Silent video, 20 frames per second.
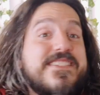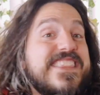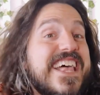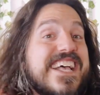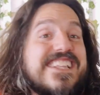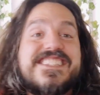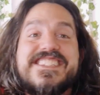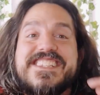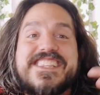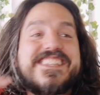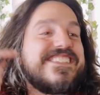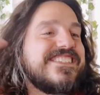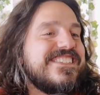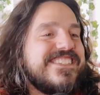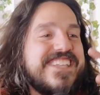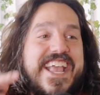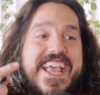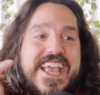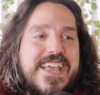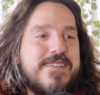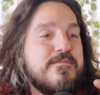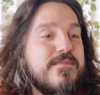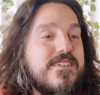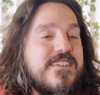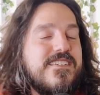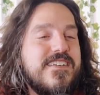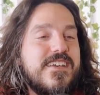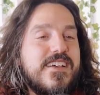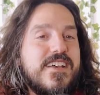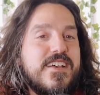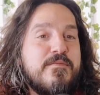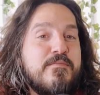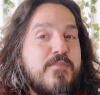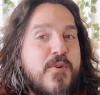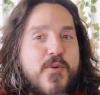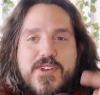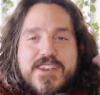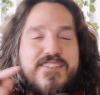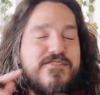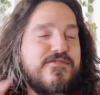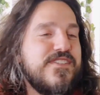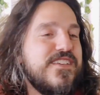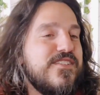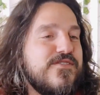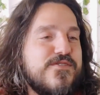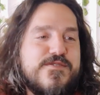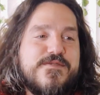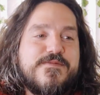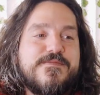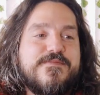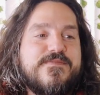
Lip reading: That's the same point of view.